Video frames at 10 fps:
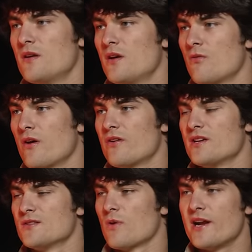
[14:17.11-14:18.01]
Yeah.
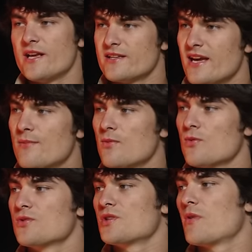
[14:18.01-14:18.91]
Whether it's waiting
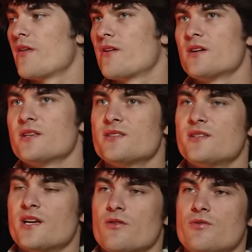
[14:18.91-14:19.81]
tables or whether
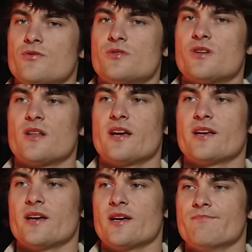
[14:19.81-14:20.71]
it's, you know, you start
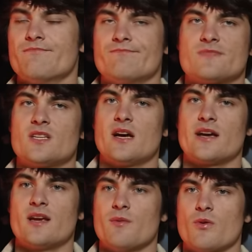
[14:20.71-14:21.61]
like a,
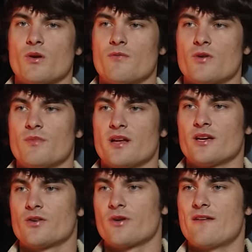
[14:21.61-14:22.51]
I can't remember the word for it, but
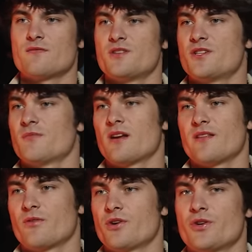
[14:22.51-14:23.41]
like a craftsmanship kind
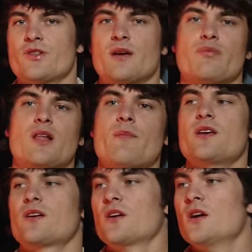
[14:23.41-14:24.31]
of thing where you're doing like
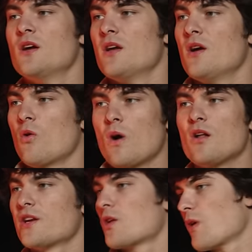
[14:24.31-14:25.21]
plumbing or
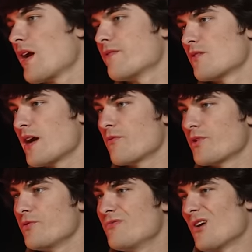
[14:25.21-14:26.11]
welding or whatever, right?
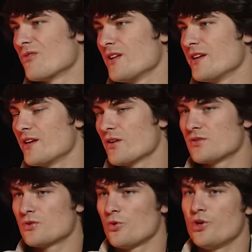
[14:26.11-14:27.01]
Where you don't really need to go
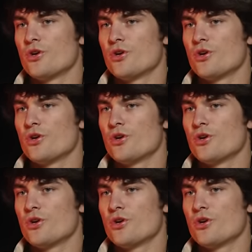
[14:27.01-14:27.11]
to school.